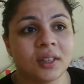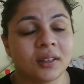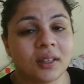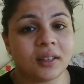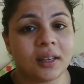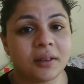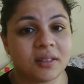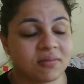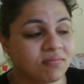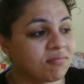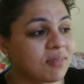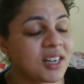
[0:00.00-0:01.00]
That, that
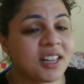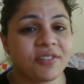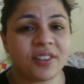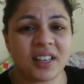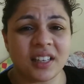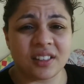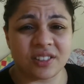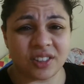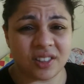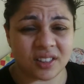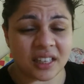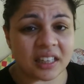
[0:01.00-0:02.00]
Monday feeling is
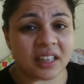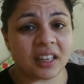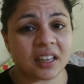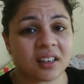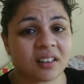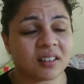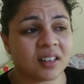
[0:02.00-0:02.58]
just sinking in.